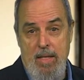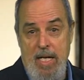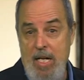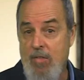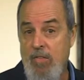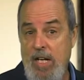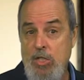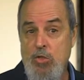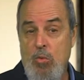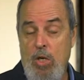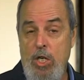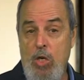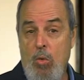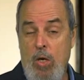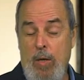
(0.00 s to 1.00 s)
And
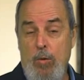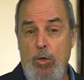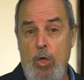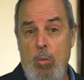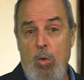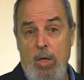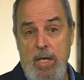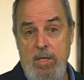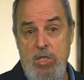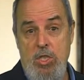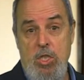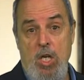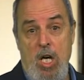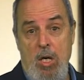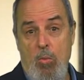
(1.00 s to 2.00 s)
eventually you will get
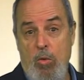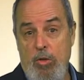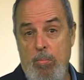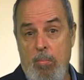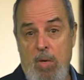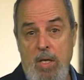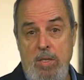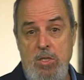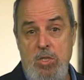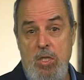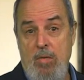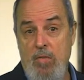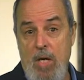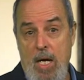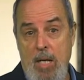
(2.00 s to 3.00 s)
stuck with months
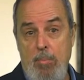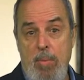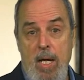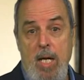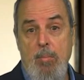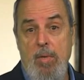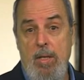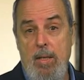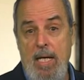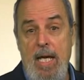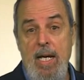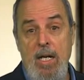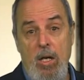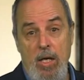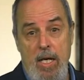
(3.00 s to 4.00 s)
of non-payment
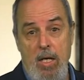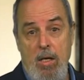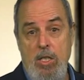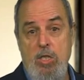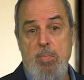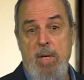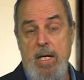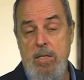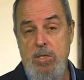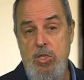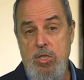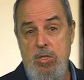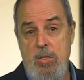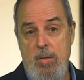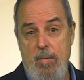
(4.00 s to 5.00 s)
and legal
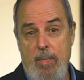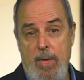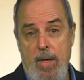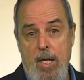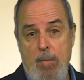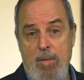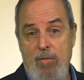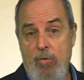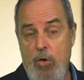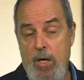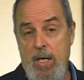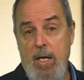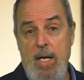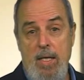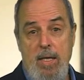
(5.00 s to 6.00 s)
expenses before
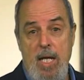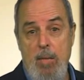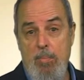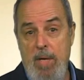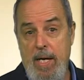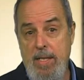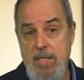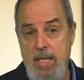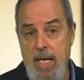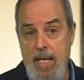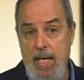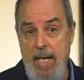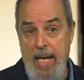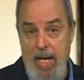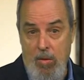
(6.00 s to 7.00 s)
you can get that bad
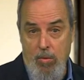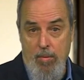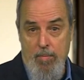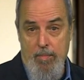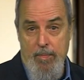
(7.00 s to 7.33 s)
tenant out.